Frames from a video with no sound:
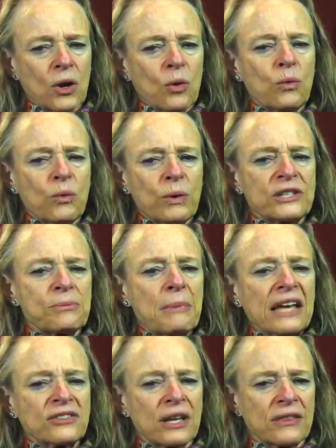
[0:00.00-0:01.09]
Which
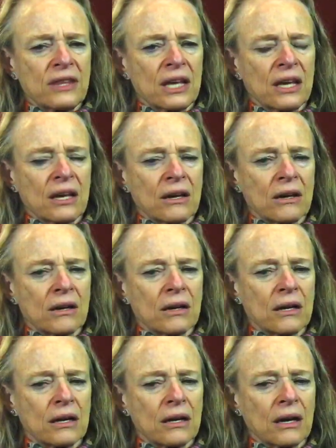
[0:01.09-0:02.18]
makes, I think,
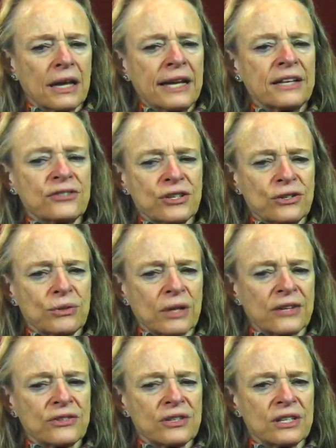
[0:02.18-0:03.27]
an institute
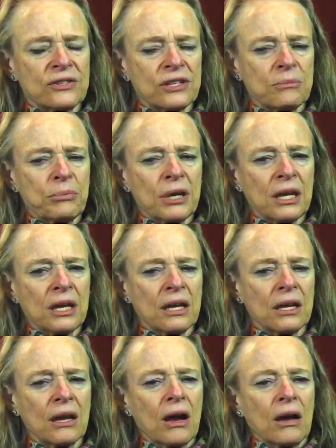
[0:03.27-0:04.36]
like
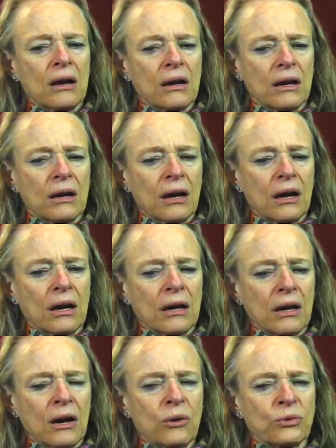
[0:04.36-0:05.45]
CCP
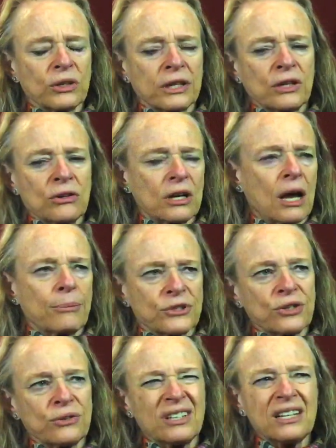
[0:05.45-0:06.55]
a really good
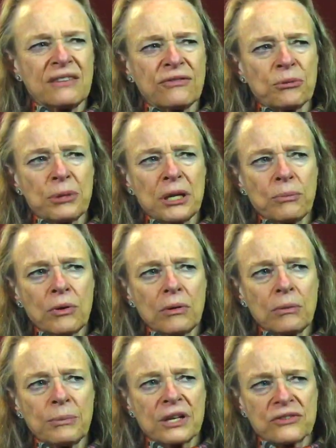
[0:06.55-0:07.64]
opportunity for
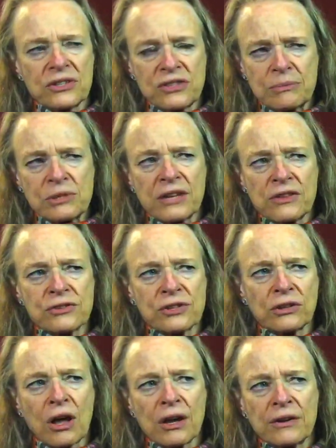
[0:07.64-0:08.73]
people, because it seems like there's a
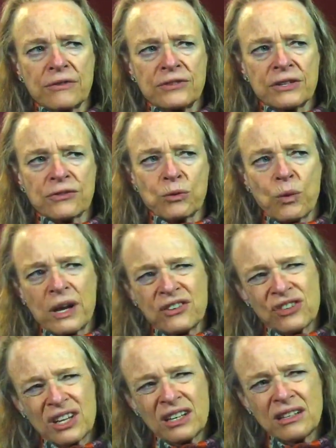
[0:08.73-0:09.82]
lot of different
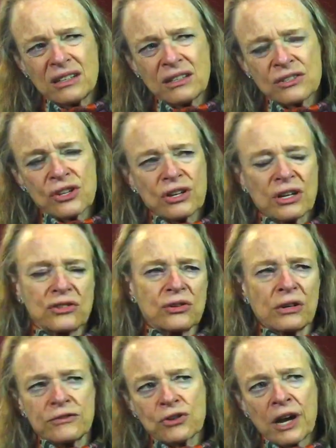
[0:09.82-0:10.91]
ways in, so you can
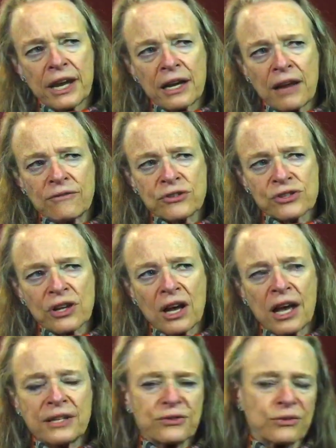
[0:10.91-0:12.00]
sort of try it on for
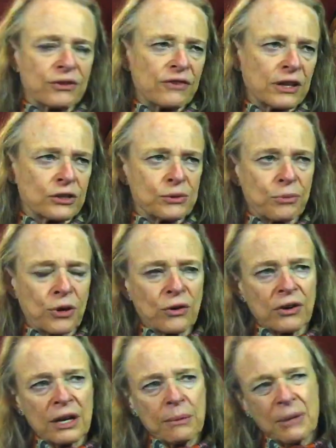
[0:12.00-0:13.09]
size through the fellows
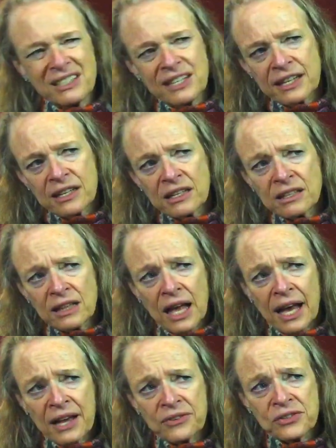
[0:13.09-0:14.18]
program by taking a
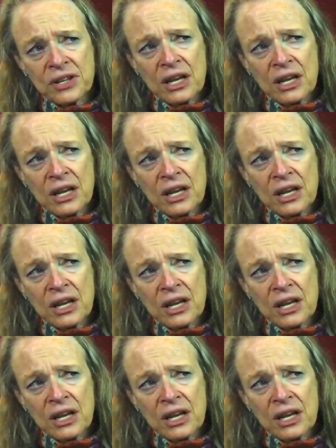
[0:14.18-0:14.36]
class.